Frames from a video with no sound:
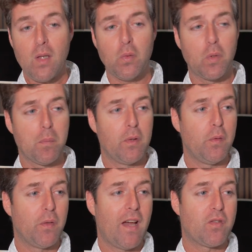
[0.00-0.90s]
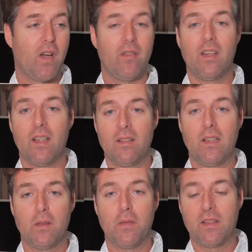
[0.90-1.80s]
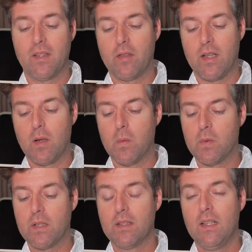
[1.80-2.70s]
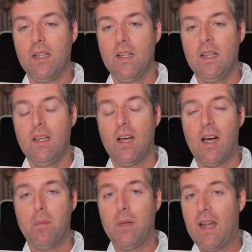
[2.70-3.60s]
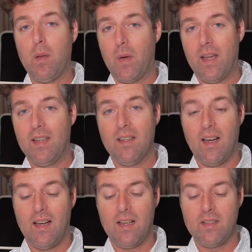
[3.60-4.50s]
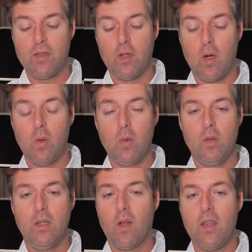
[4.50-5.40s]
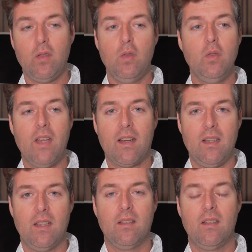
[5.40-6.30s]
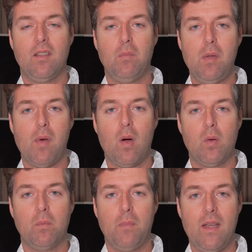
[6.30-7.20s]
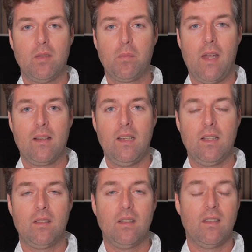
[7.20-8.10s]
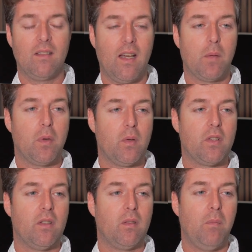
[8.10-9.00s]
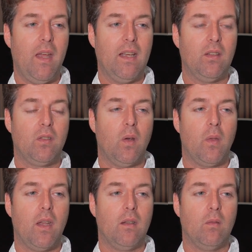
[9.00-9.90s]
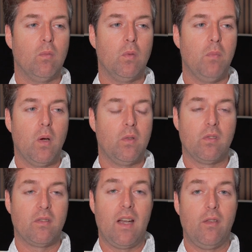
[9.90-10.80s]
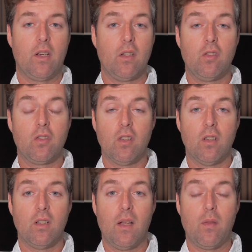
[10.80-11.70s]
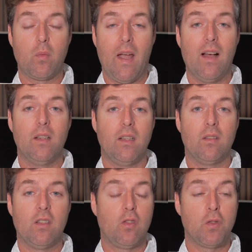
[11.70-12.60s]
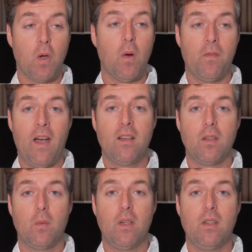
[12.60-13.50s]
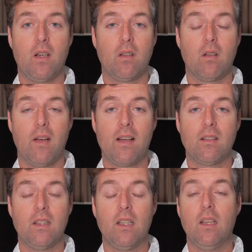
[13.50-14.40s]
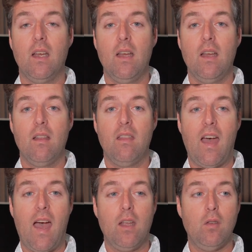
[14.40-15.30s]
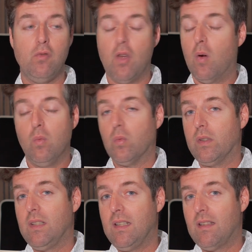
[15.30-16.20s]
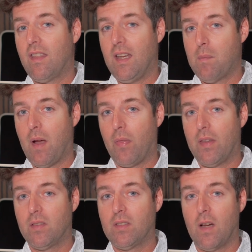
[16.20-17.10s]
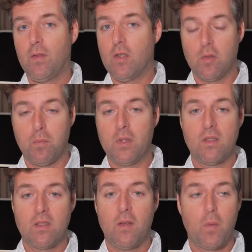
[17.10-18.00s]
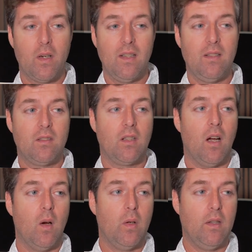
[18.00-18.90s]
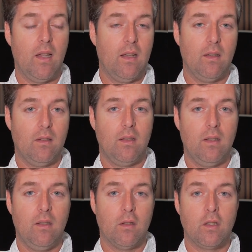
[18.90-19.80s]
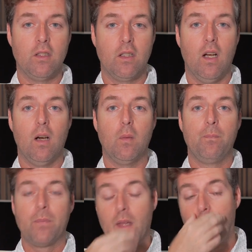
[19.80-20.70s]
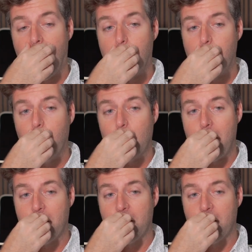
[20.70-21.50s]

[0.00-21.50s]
So I put a new flash drive in it, and it'll fix everything hopefully. Um, but anyway, uh, so you know these new techniques, these Mimo-based techniques and design approaches, make it so that room modes are just not even a concern. And the reality is, it's so effective when done correctly that you don't really need to think about this stuff. You just put stuff where it needs to go, and then you're good to go. Um, one of my